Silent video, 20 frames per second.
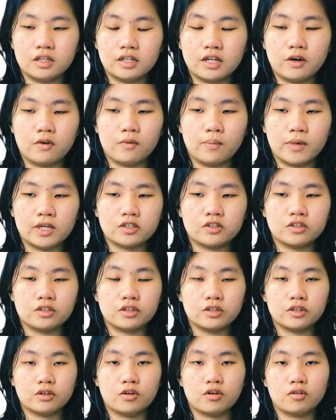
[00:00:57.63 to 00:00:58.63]
Now I'm
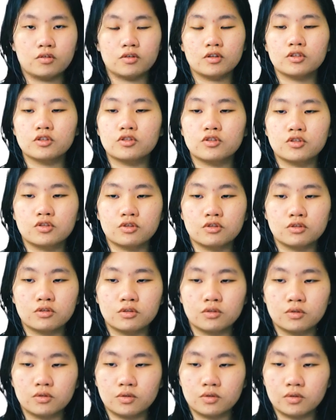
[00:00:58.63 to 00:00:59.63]
actually going
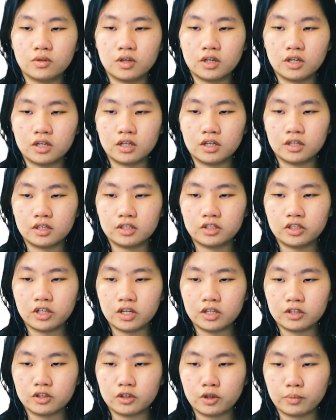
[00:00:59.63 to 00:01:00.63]
to
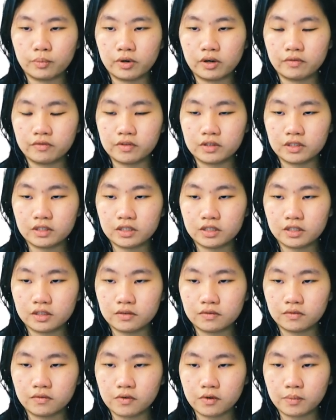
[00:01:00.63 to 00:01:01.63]
change the
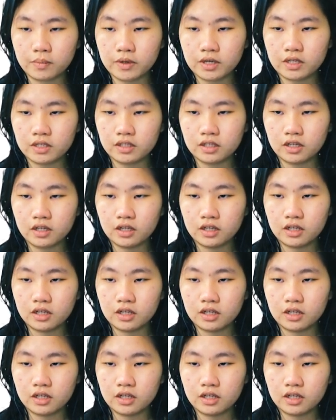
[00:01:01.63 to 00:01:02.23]
preferences for a bit.